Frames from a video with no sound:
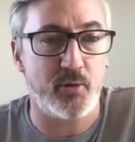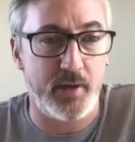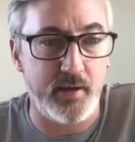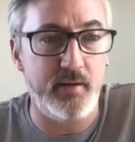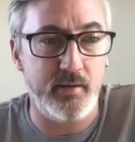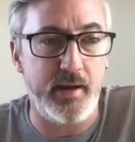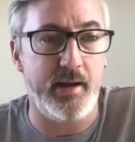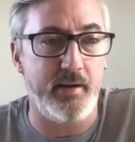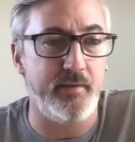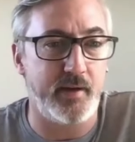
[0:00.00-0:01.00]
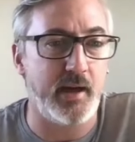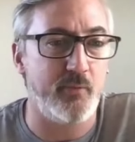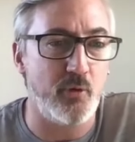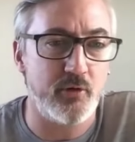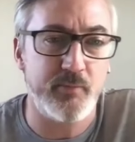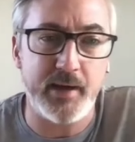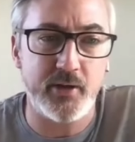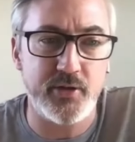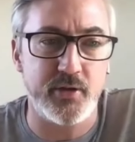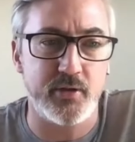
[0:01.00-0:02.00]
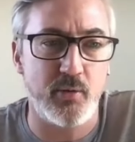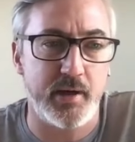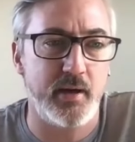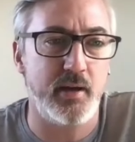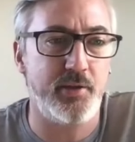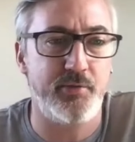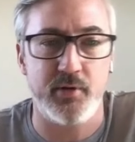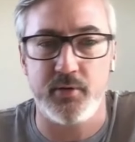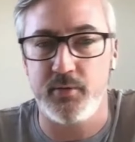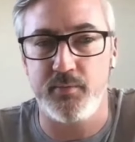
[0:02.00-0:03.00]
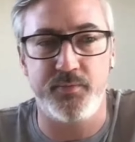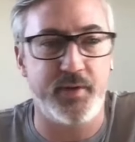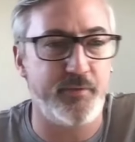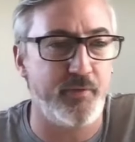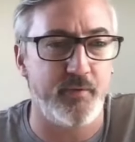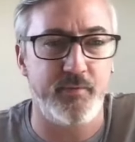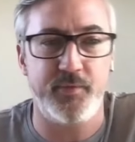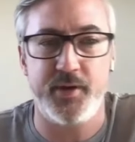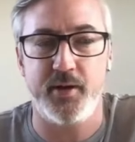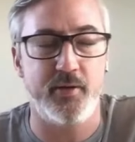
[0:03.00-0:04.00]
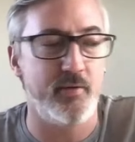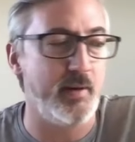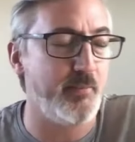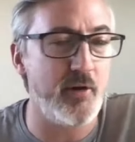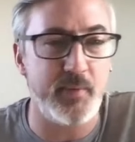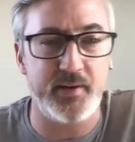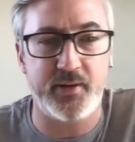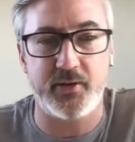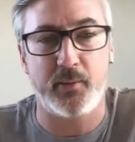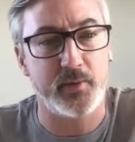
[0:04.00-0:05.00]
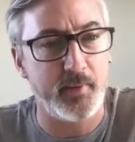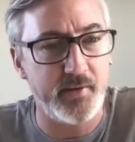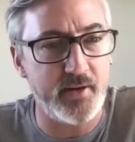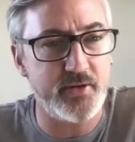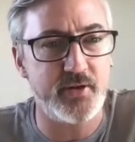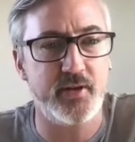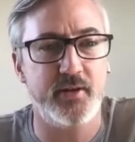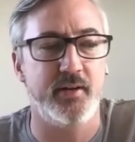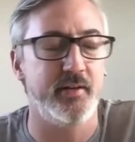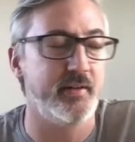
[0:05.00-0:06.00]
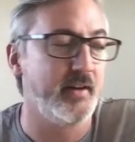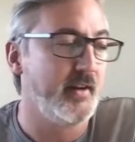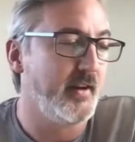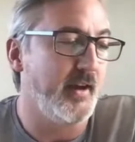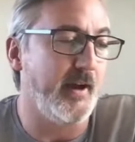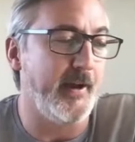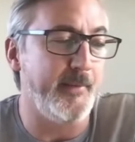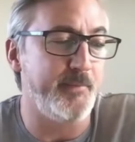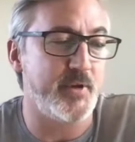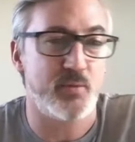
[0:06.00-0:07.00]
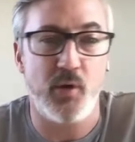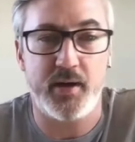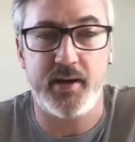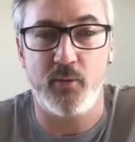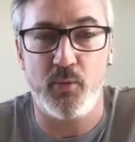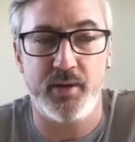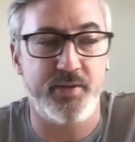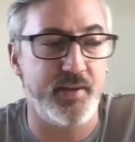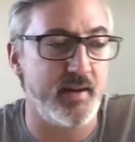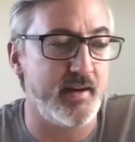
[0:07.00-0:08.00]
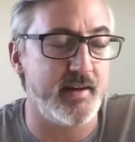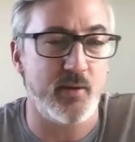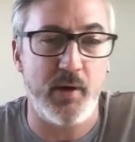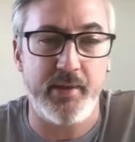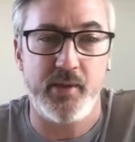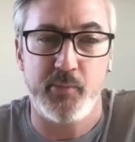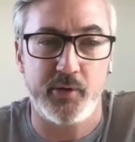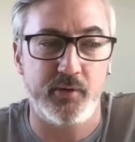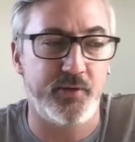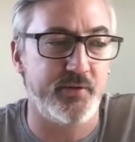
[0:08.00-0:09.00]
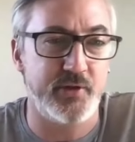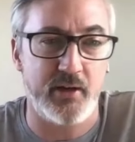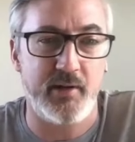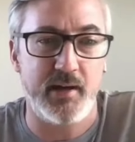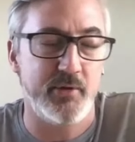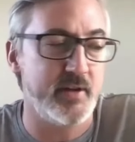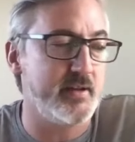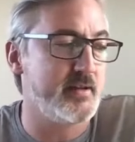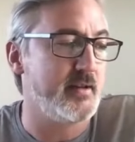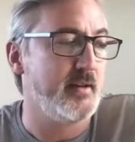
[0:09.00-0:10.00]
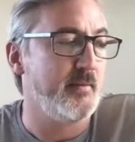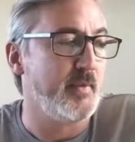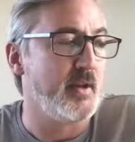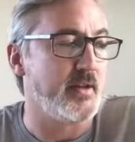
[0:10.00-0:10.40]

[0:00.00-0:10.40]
much quicker and kind of order of magnitude quicker through different improvements such as optimization and just working with the way that the models generate images.